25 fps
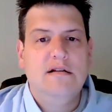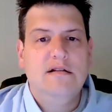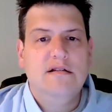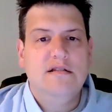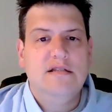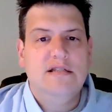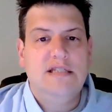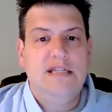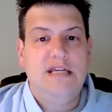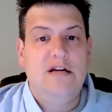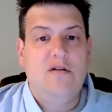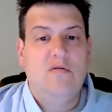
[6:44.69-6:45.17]

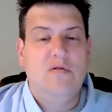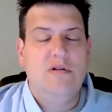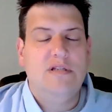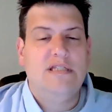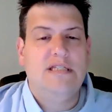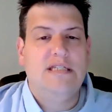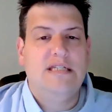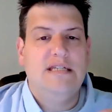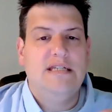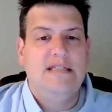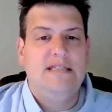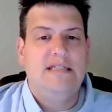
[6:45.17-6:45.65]

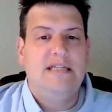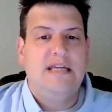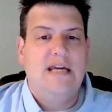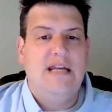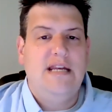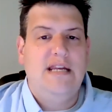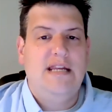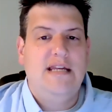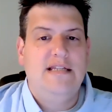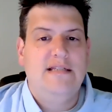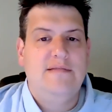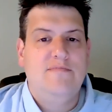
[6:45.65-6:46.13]
sequences
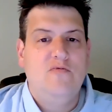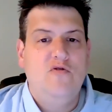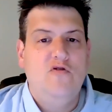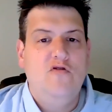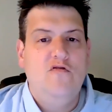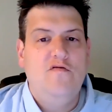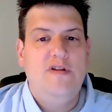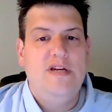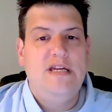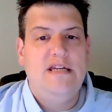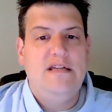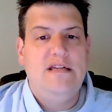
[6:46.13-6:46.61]
in his
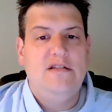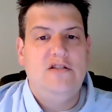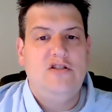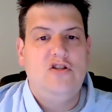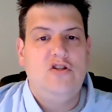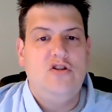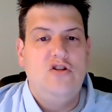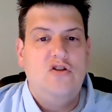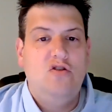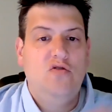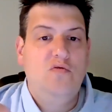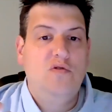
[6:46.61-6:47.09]
movies
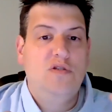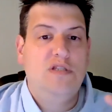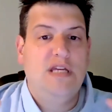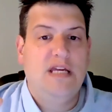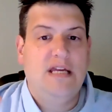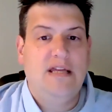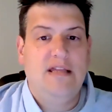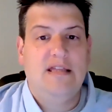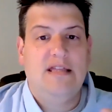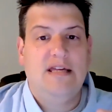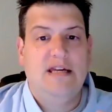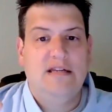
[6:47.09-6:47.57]

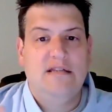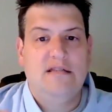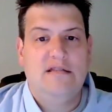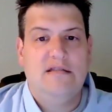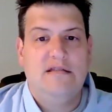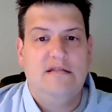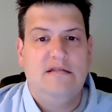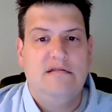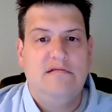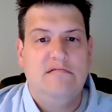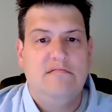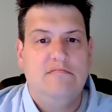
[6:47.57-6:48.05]
using
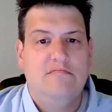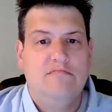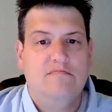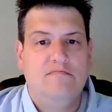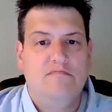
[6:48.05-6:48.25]
this